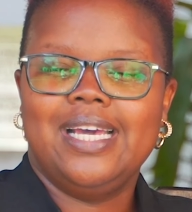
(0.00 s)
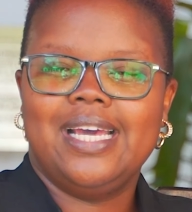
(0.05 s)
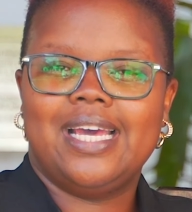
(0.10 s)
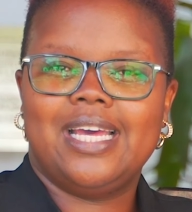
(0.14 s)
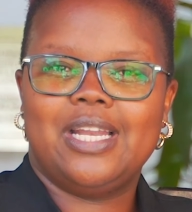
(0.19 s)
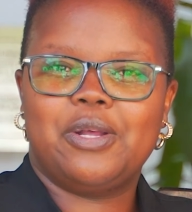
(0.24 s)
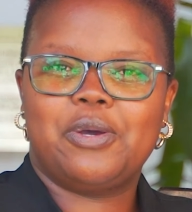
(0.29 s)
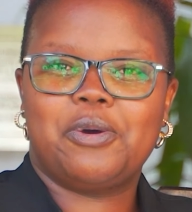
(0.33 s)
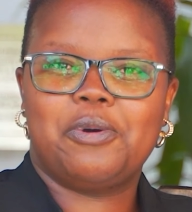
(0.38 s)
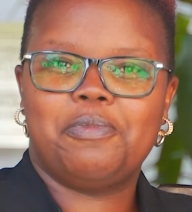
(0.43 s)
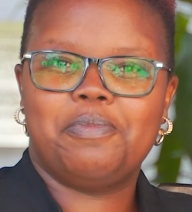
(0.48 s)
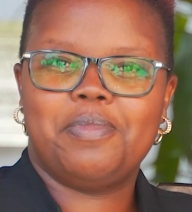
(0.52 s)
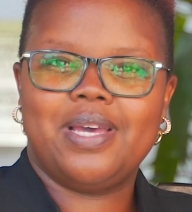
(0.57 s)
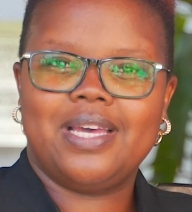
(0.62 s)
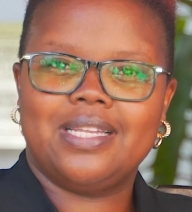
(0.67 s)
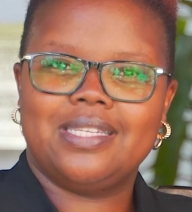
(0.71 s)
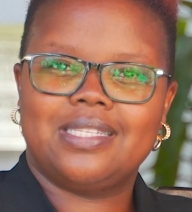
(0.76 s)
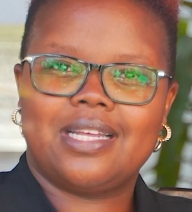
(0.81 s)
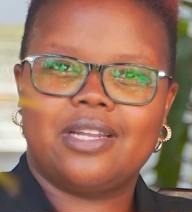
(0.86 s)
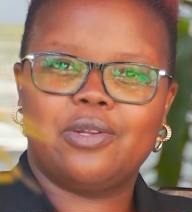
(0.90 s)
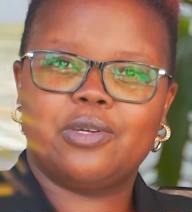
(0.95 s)
and
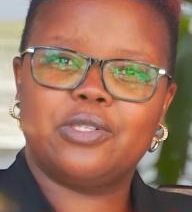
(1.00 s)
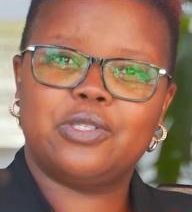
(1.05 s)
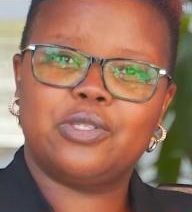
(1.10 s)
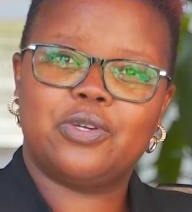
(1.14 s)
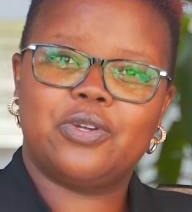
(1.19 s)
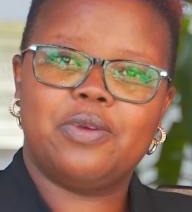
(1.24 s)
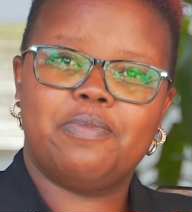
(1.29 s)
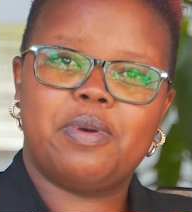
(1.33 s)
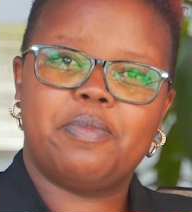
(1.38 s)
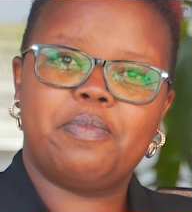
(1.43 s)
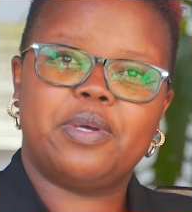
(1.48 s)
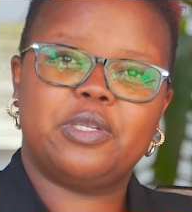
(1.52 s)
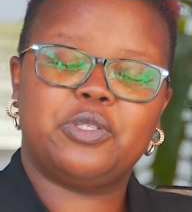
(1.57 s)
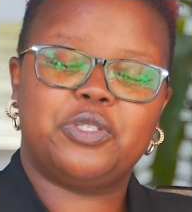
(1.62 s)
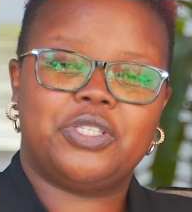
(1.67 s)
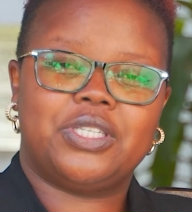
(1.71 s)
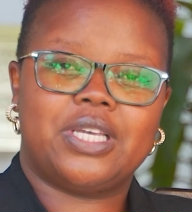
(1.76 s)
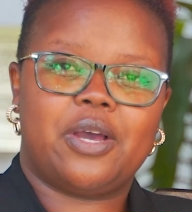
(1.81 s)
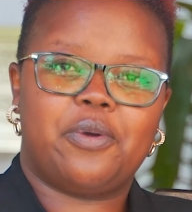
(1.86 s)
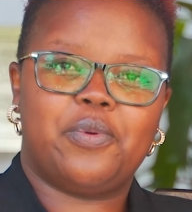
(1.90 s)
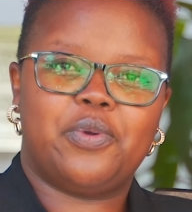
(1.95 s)
comment, and also remember to
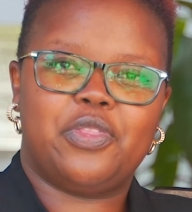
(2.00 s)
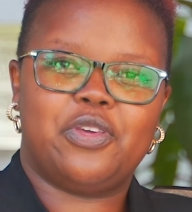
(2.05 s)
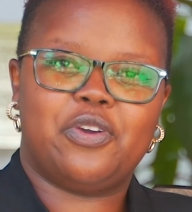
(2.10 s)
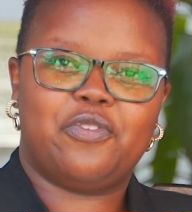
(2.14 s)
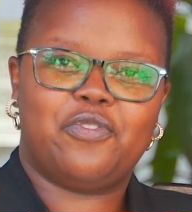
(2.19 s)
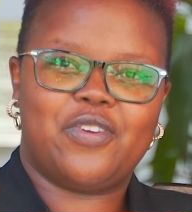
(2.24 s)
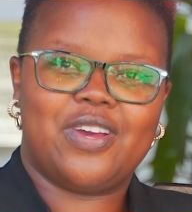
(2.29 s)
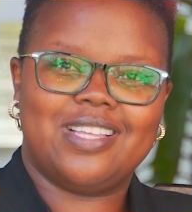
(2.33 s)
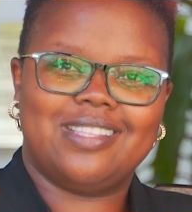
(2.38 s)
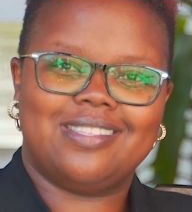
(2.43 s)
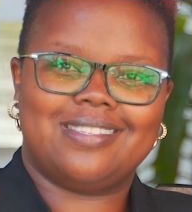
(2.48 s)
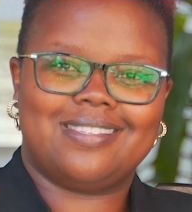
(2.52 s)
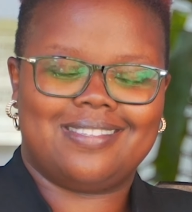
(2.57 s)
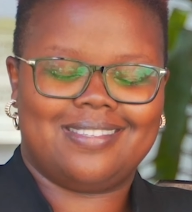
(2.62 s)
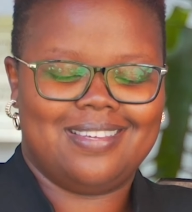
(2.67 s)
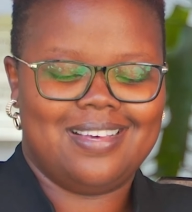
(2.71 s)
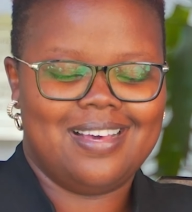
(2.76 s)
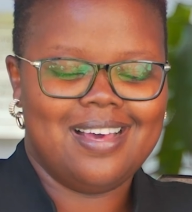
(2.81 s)
share with your friends.